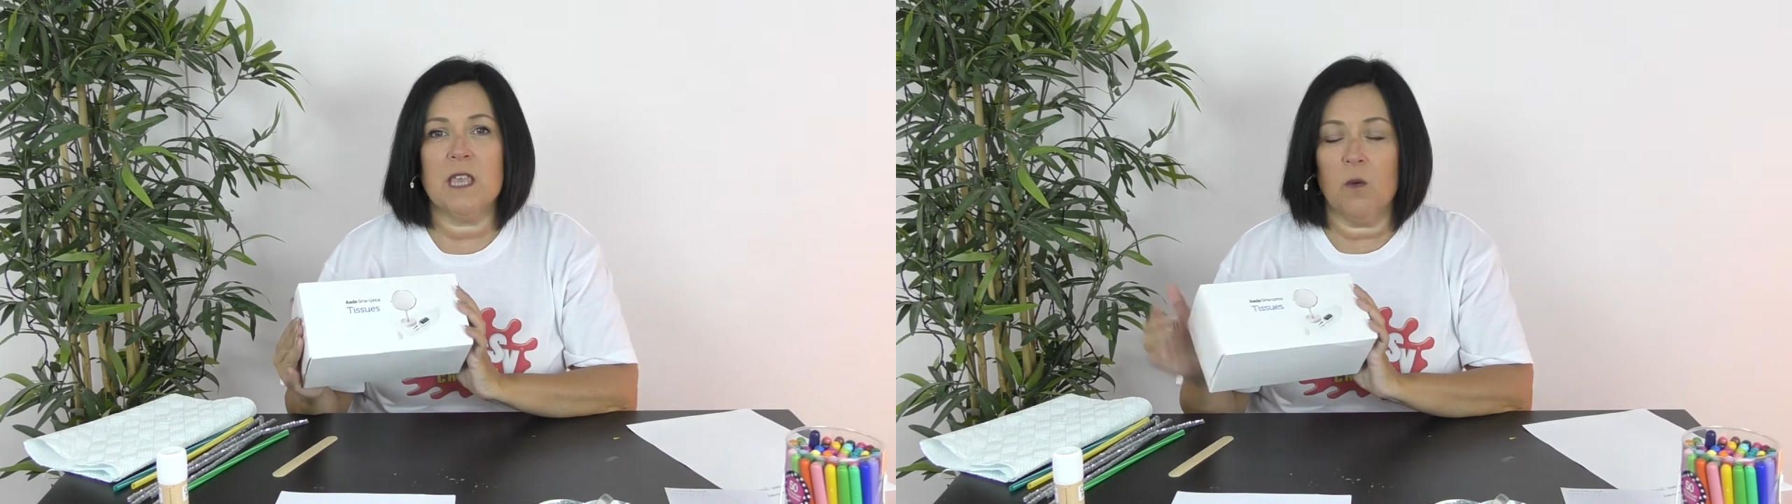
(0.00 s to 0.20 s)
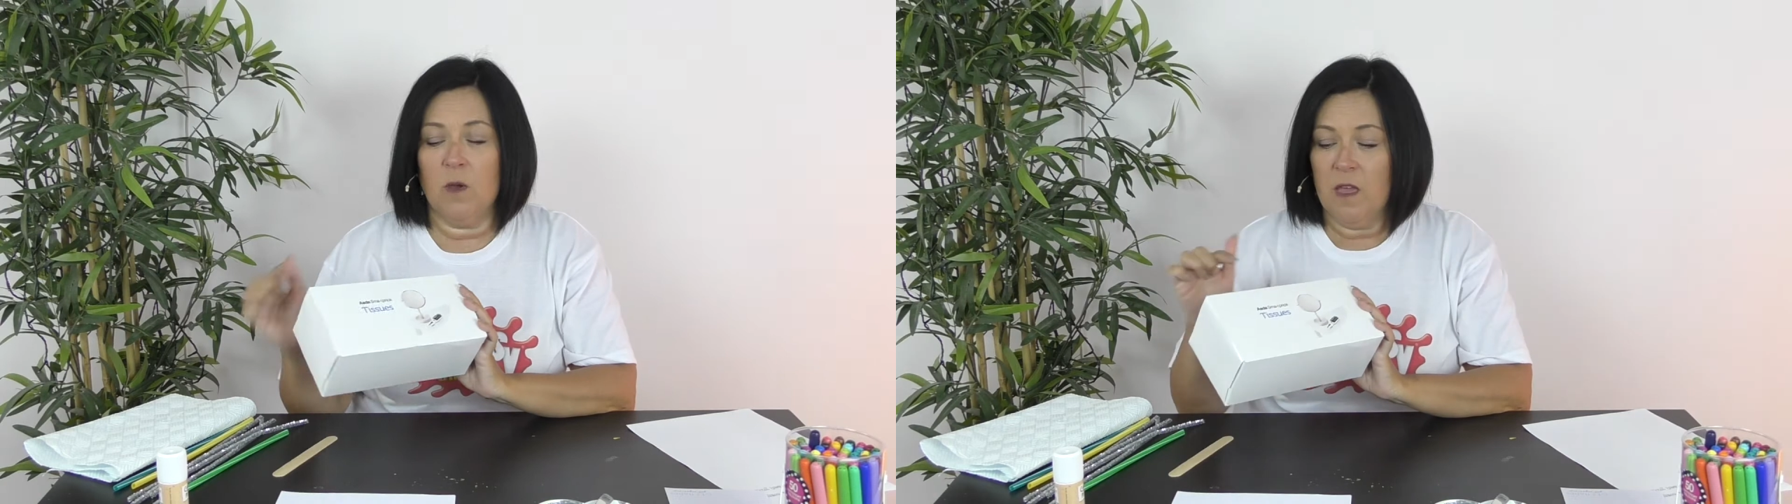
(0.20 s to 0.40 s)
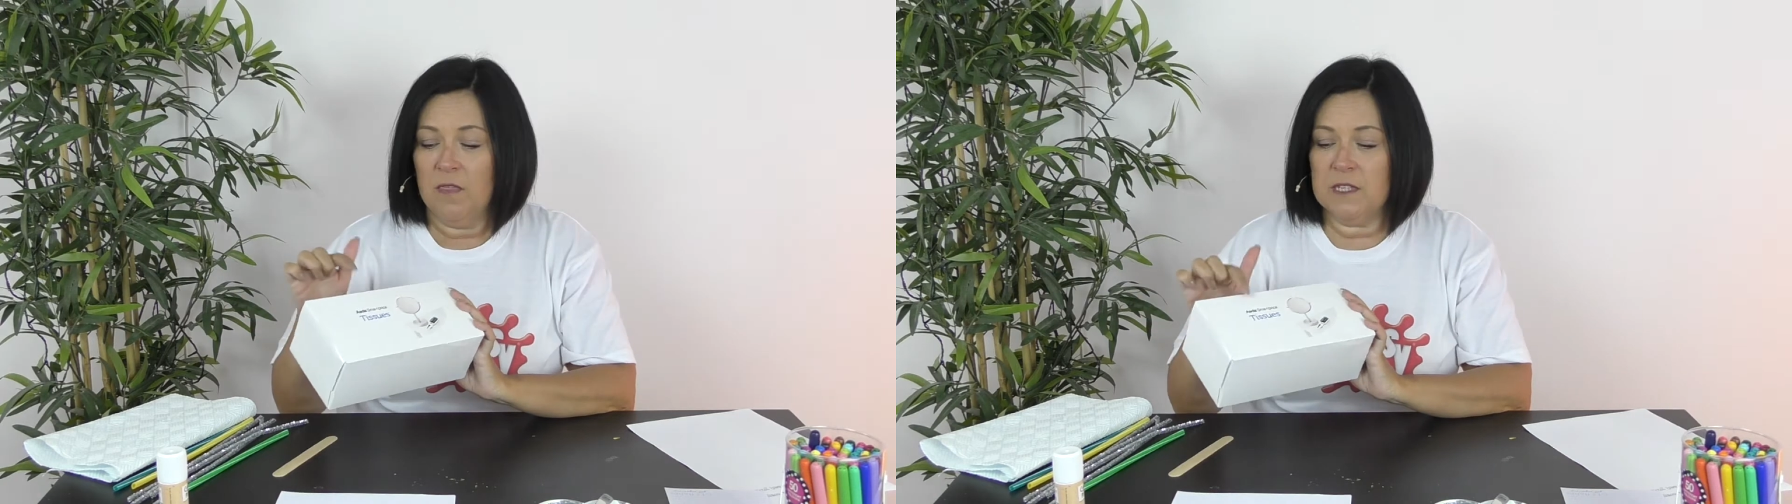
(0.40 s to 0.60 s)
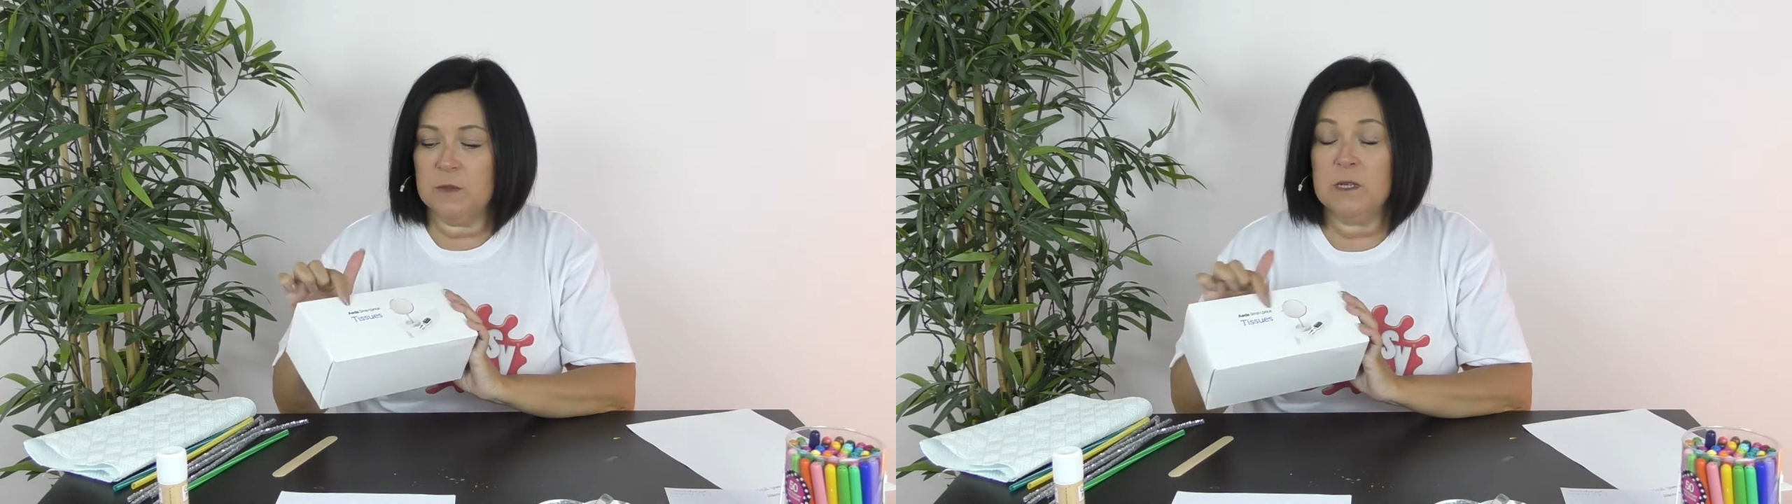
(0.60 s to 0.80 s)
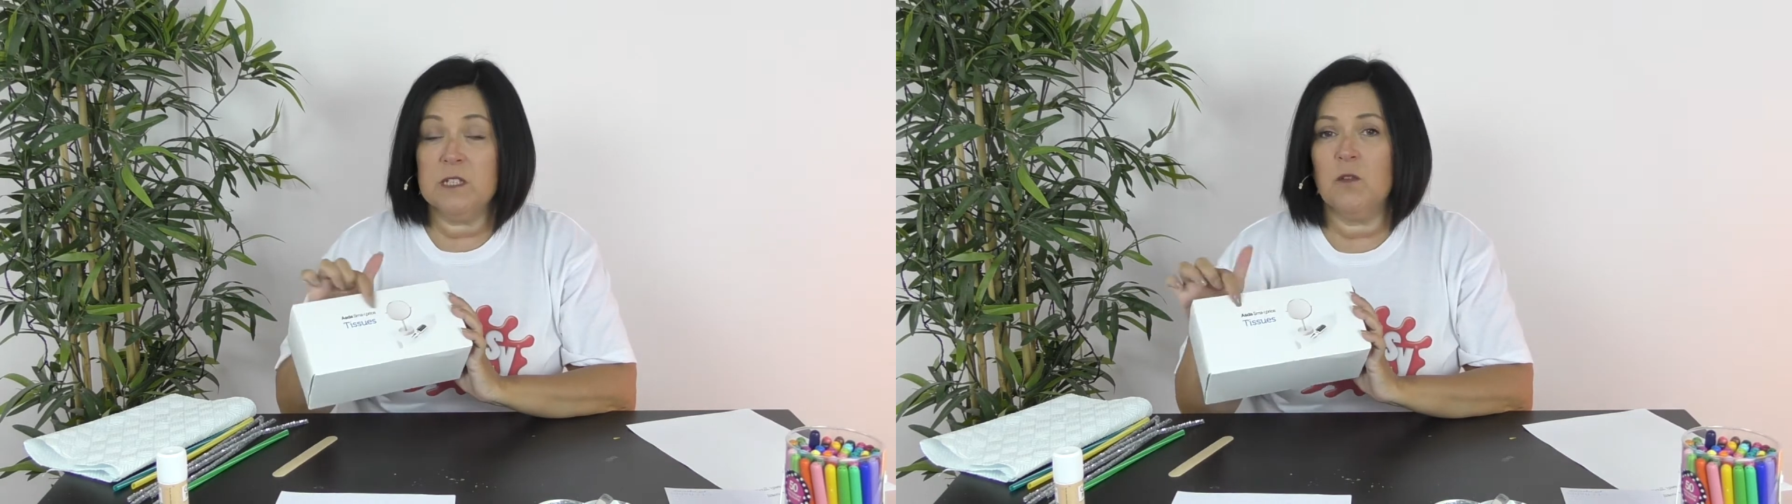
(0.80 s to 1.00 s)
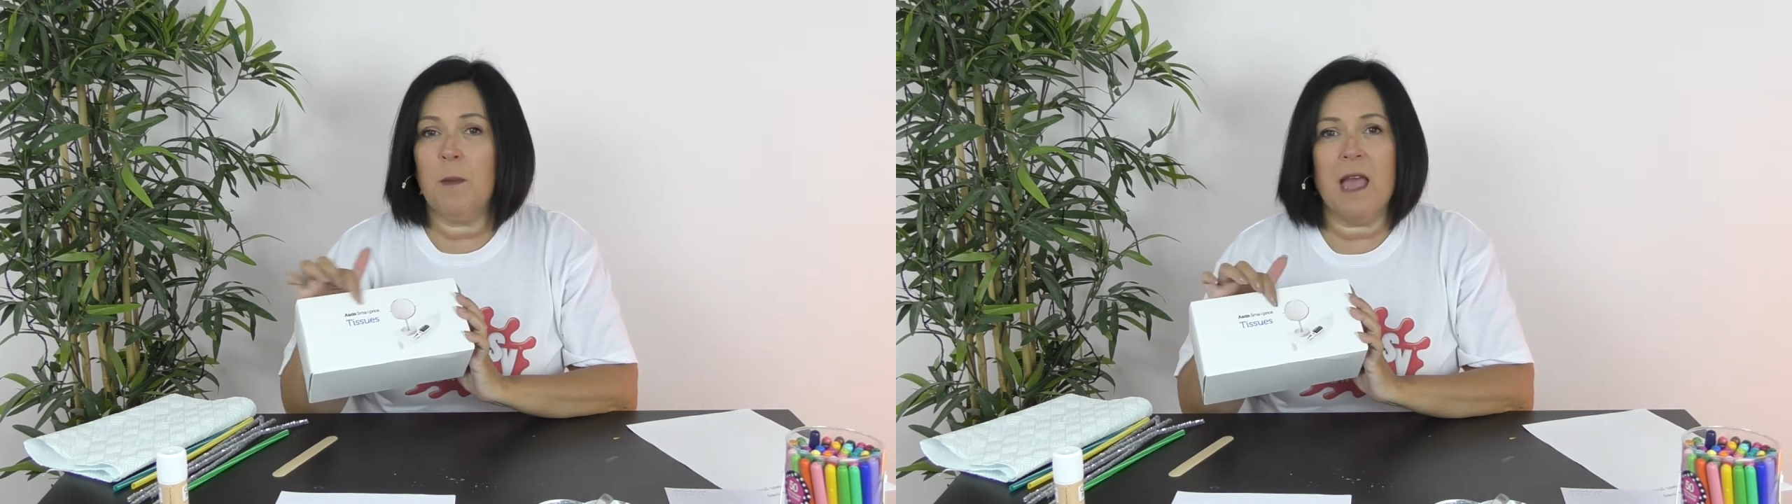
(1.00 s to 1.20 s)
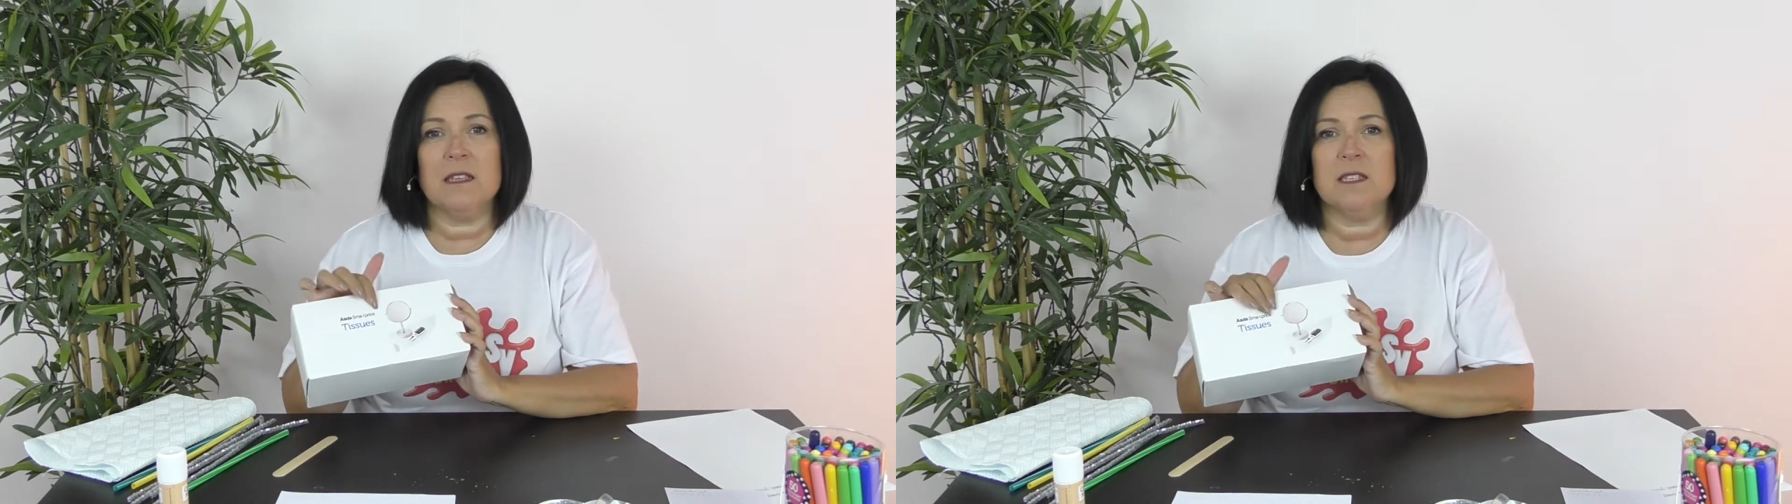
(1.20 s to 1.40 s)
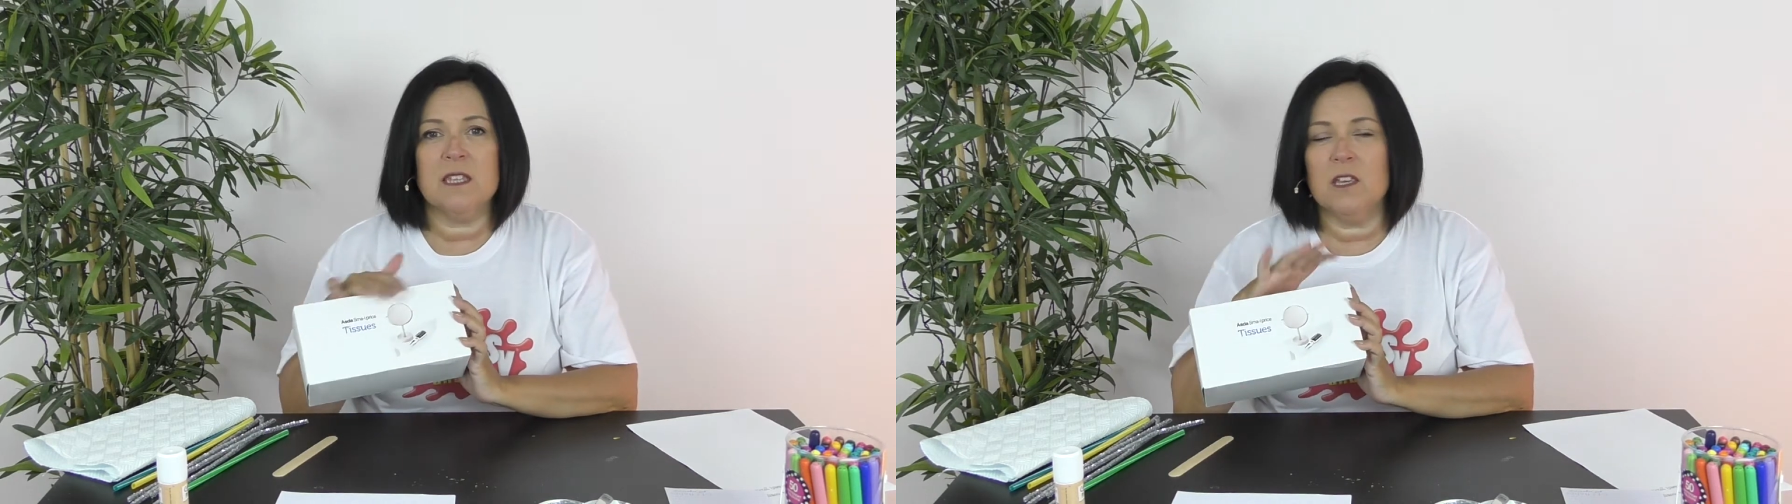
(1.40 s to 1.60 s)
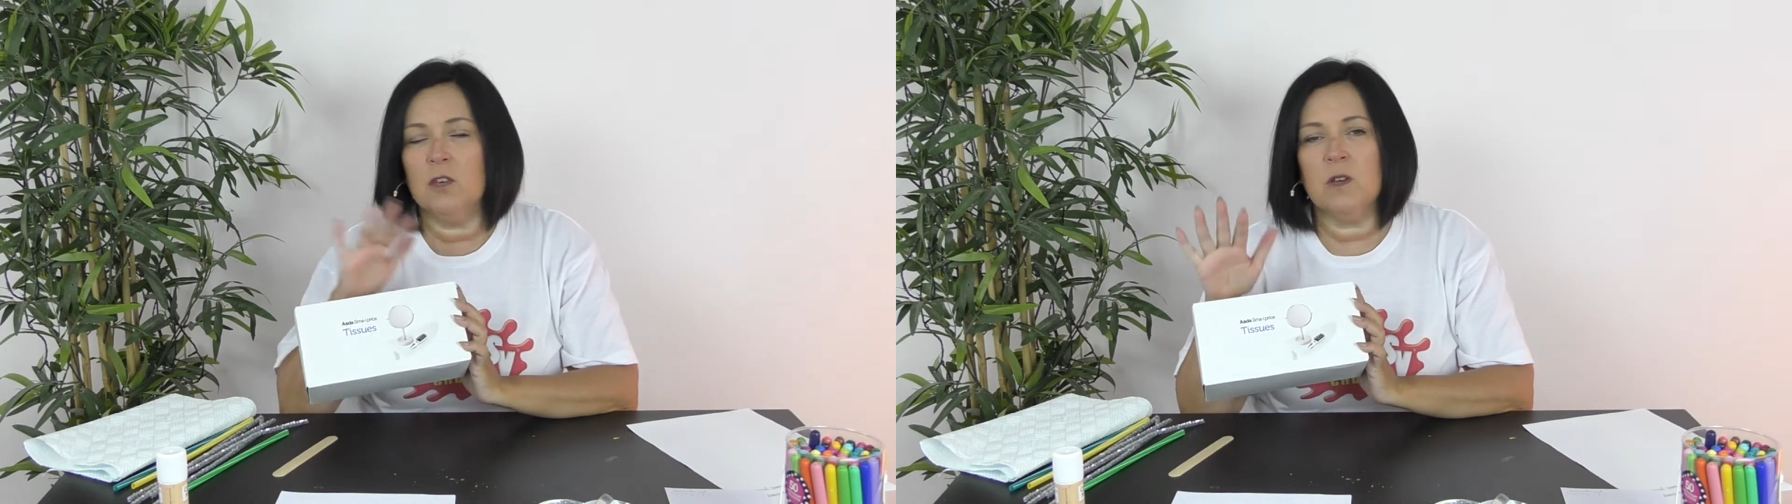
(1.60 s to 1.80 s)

Now, this one is from Asda.